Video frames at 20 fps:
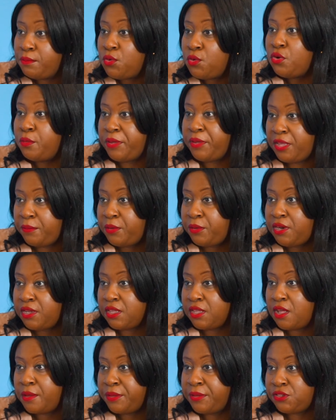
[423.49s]
and more people are
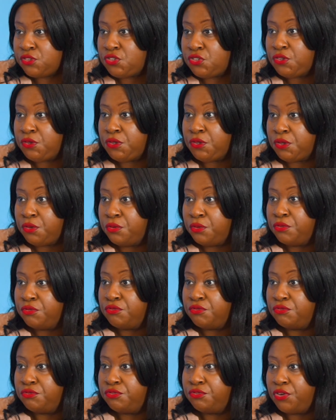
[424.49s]
coming to you
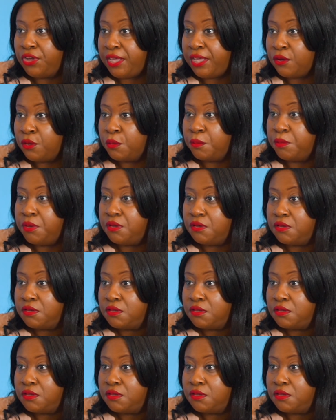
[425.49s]
for help?